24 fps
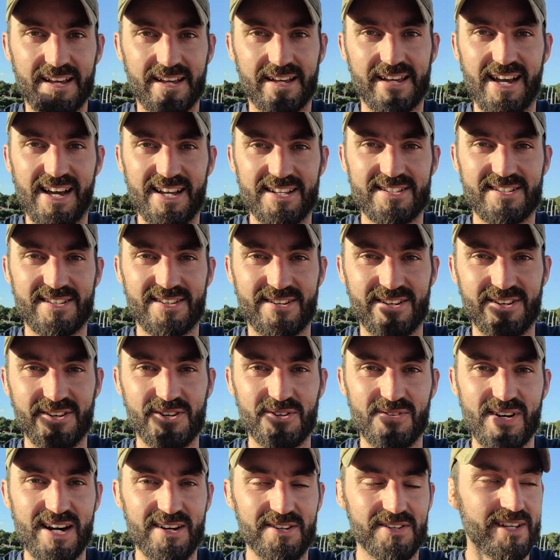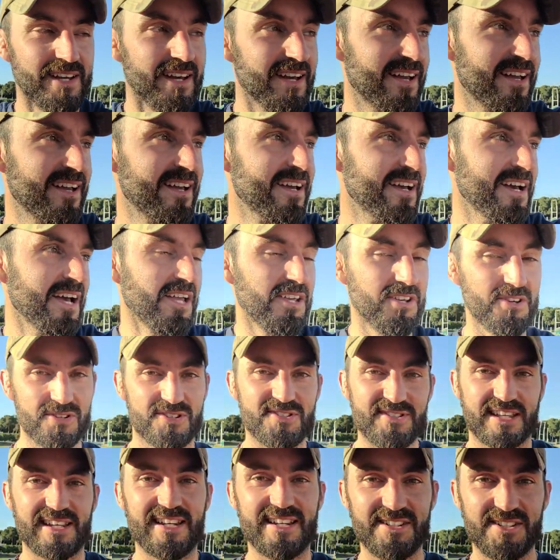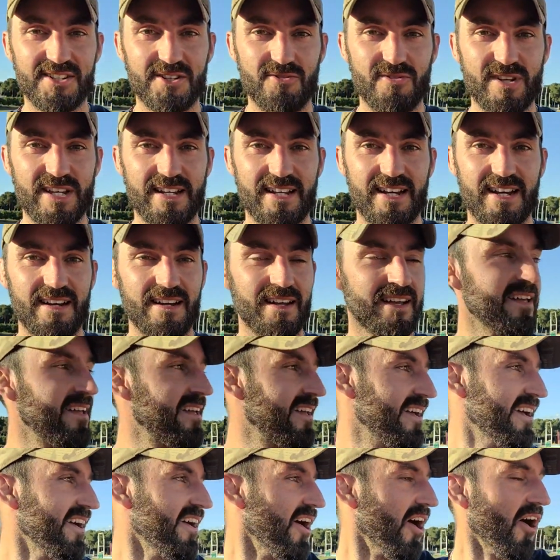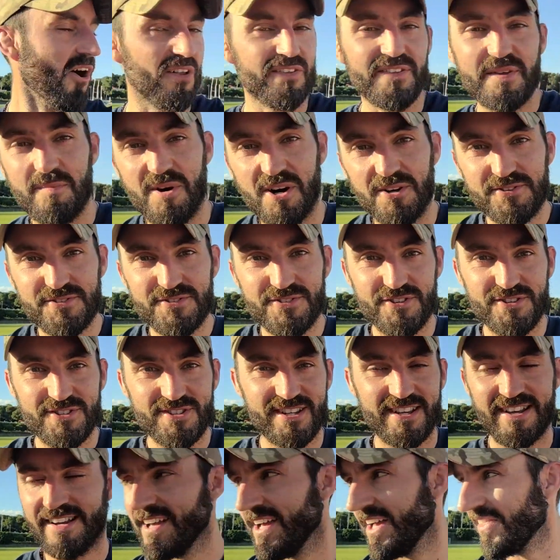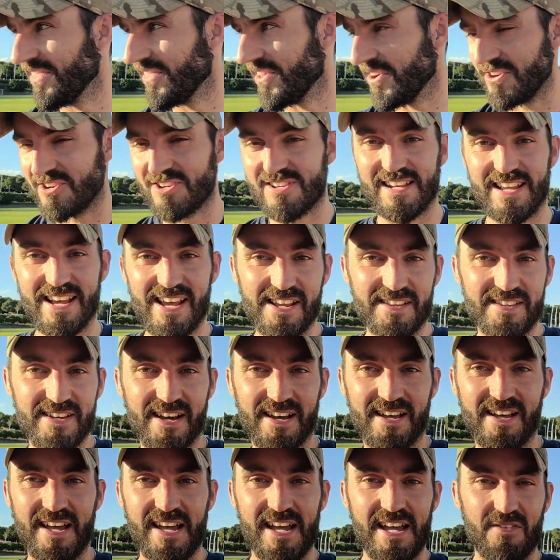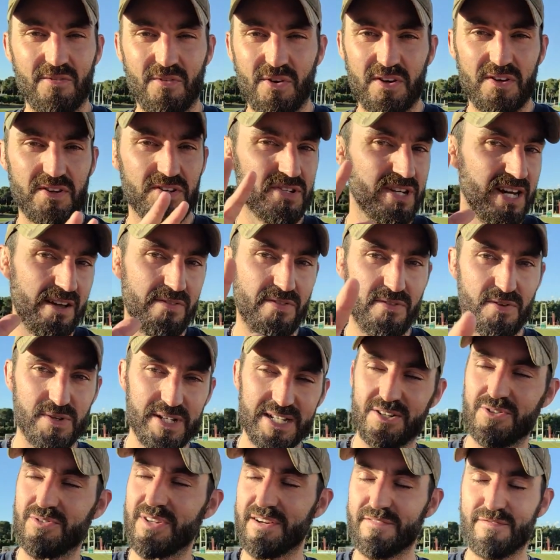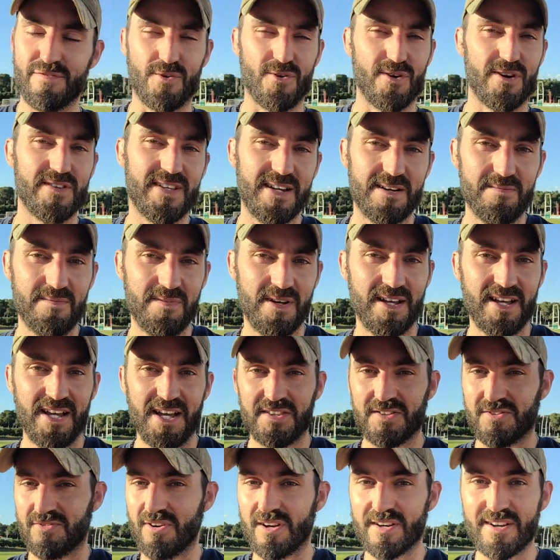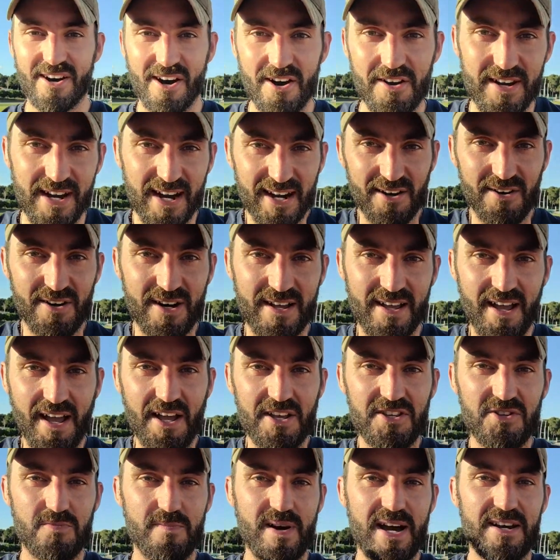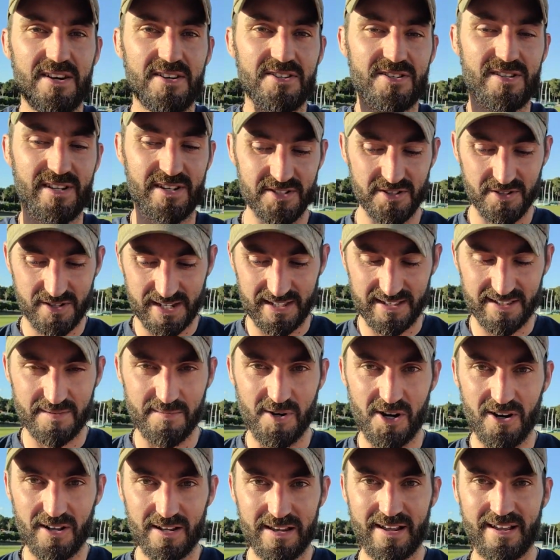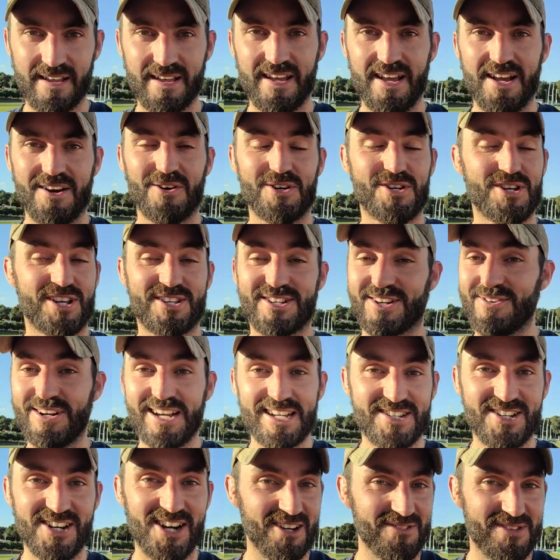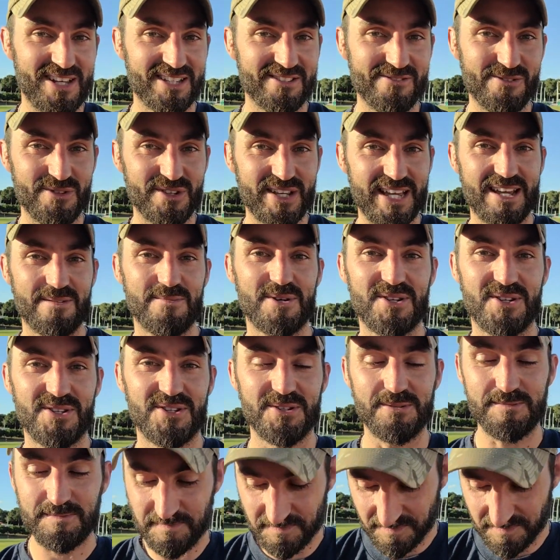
Guys, look around. You're still in the arena. All the monsters, they're slayed. Whether you had 3 or you have 4 of them, they're all gone now. You managed and you killed them all, which is a great job. That's what we came here to do.